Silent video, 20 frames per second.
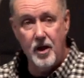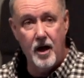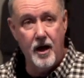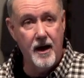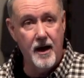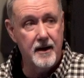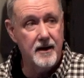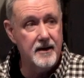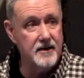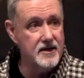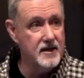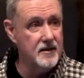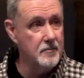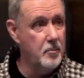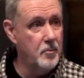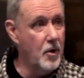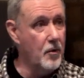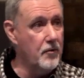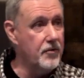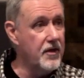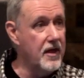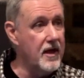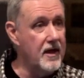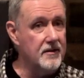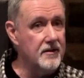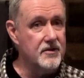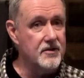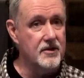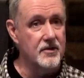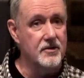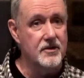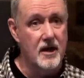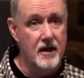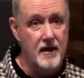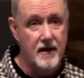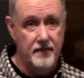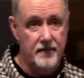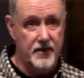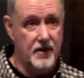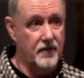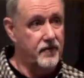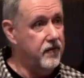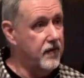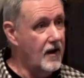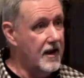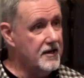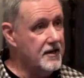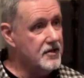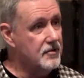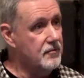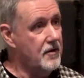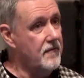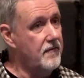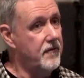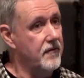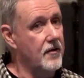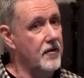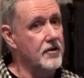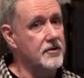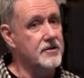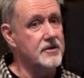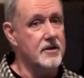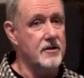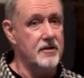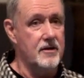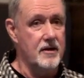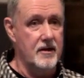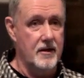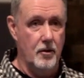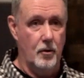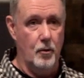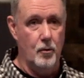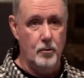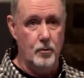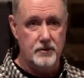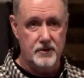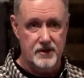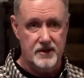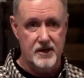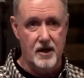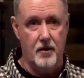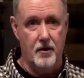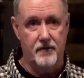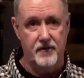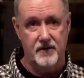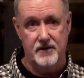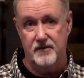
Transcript: line is in both answers, the flesh refers to the old self,